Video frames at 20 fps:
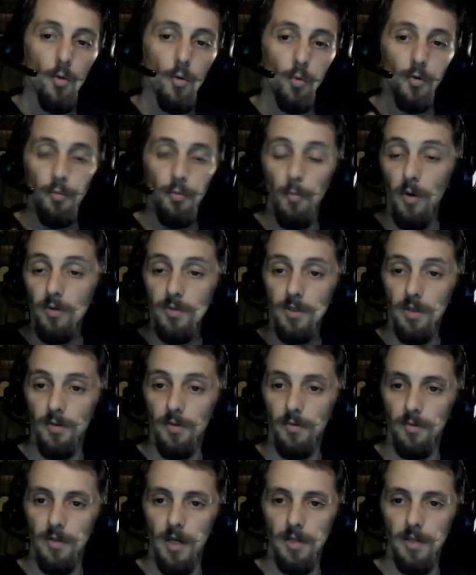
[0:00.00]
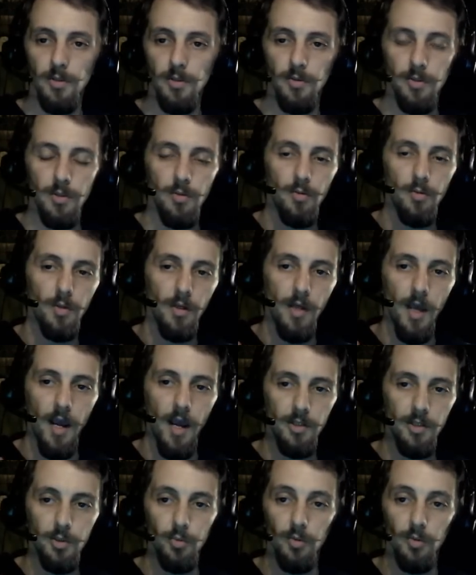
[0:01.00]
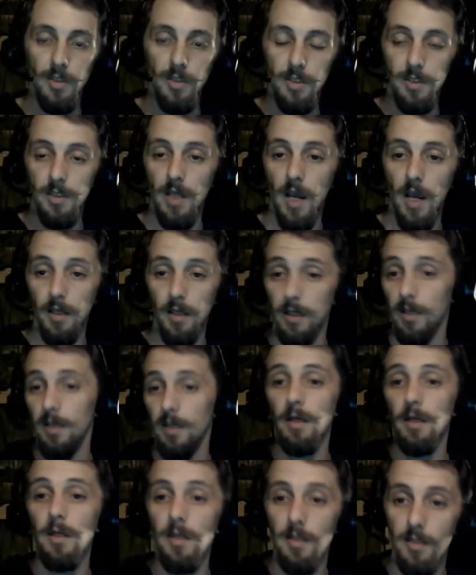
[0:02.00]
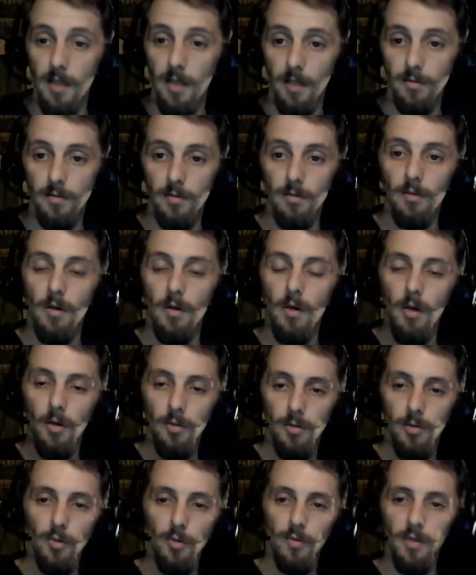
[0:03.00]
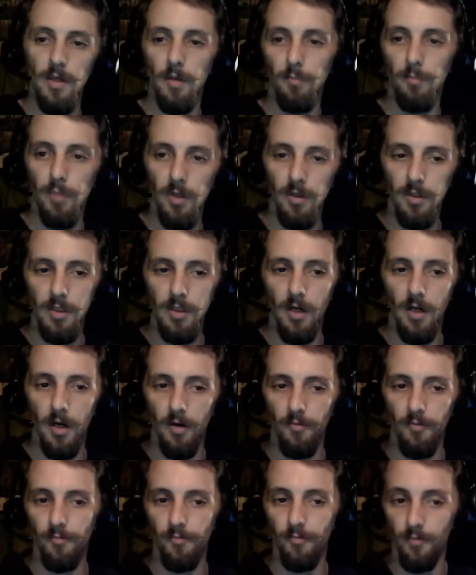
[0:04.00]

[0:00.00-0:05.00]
With most other deserts, you can actually sack any desert to the ability of